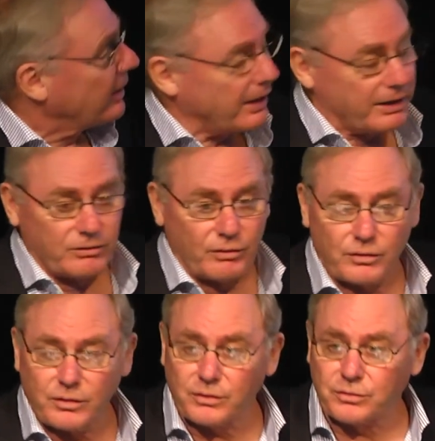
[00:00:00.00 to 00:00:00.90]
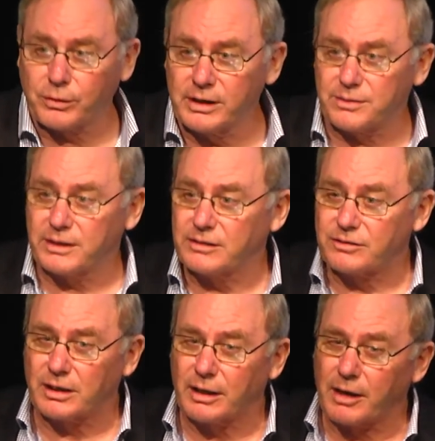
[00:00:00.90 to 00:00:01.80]
And three things
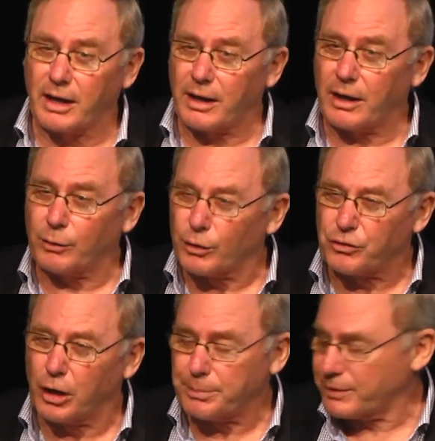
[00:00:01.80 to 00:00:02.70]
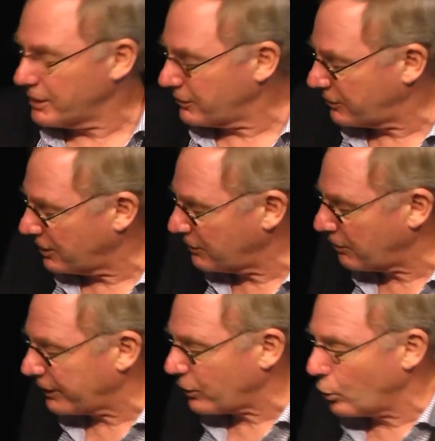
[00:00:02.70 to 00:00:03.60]
that are on top of this is
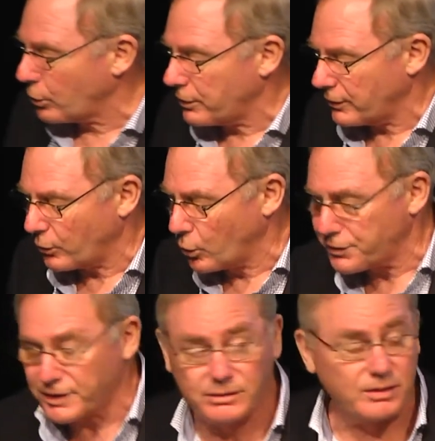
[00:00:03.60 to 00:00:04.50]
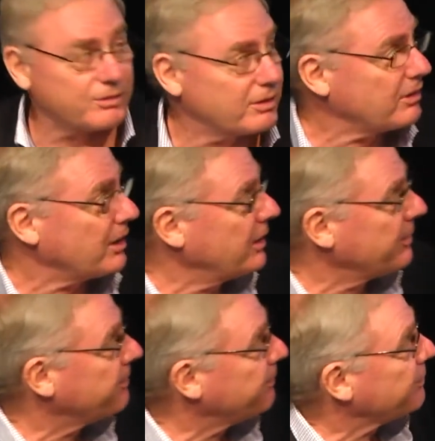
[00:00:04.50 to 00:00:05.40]
like authenticity
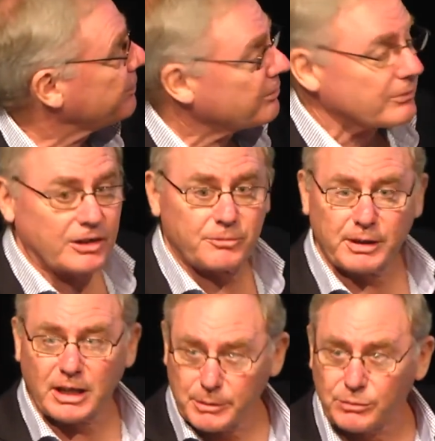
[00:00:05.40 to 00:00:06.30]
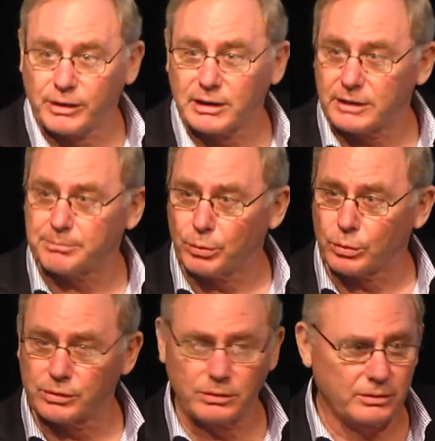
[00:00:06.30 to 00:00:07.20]
is becoming really
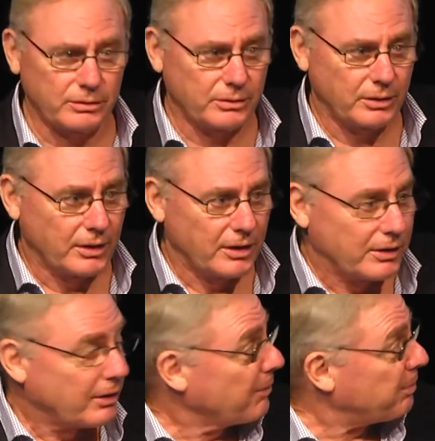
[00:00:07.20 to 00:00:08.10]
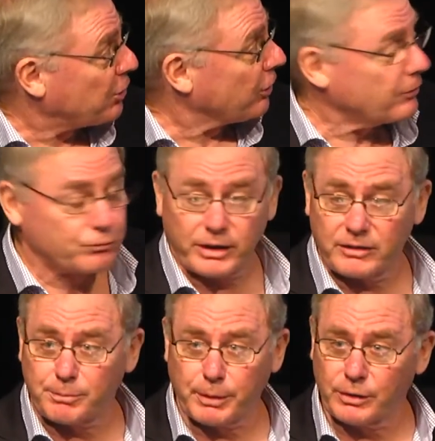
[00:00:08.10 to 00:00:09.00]
important because of
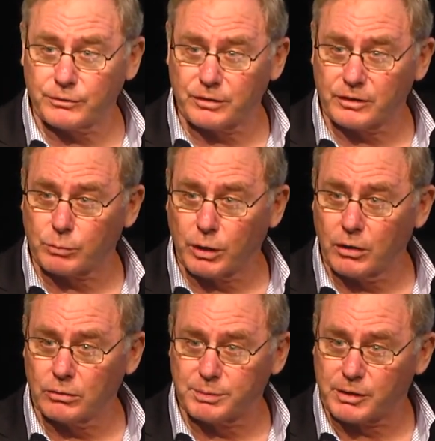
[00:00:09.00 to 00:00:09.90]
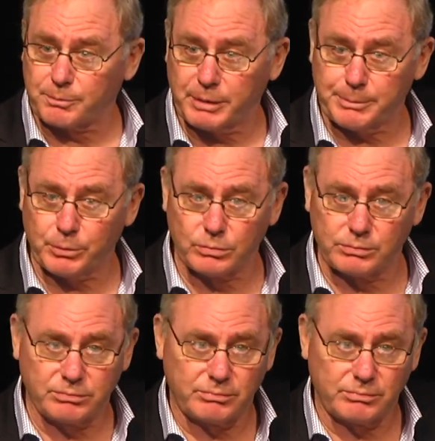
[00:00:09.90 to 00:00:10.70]
transparency as well, because people